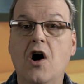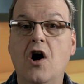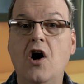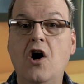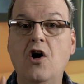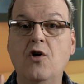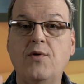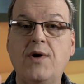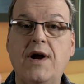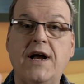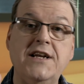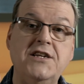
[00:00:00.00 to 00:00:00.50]

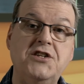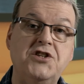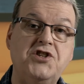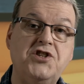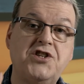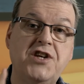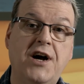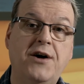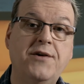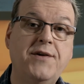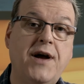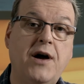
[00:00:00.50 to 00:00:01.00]
All right,
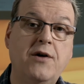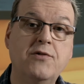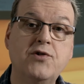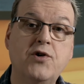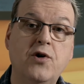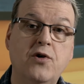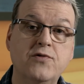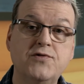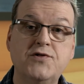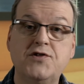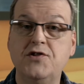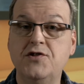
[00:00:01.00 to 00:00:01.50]
shout out
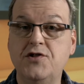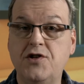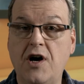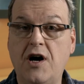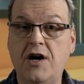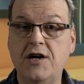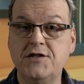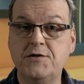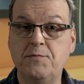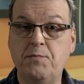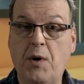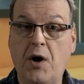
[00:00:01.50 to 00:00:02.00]
goes to
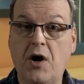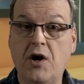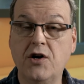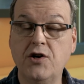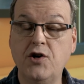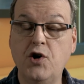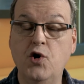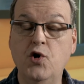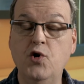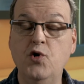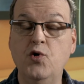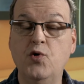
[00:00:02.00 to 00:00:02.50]

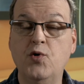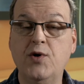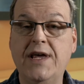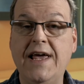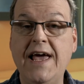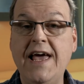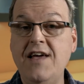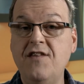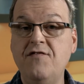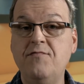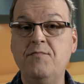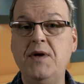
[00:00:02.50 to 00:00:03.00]
DodgeBard, who
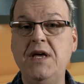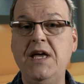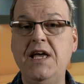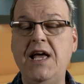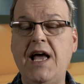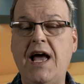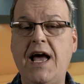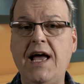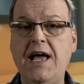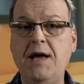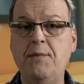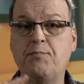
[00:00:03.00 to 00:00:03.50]
gave
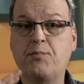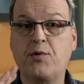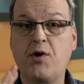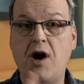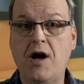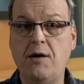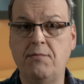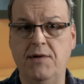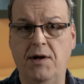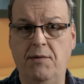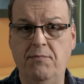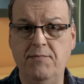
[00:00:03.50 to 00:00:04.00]
me a
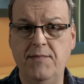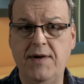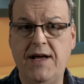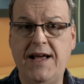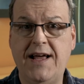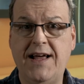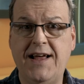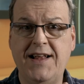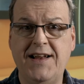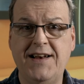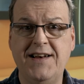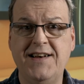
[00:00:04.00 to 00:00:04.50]
problem
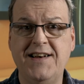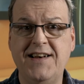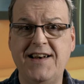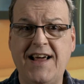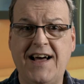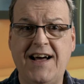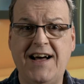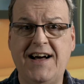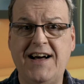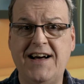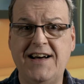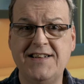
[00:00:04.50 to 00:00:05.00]
and
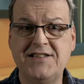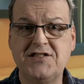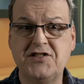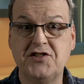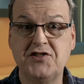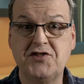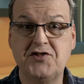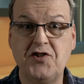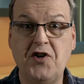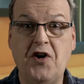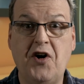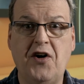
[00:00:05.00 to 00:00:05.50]
to
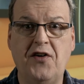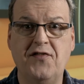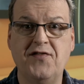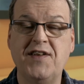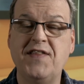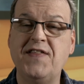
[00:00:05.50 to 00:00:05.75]
solve.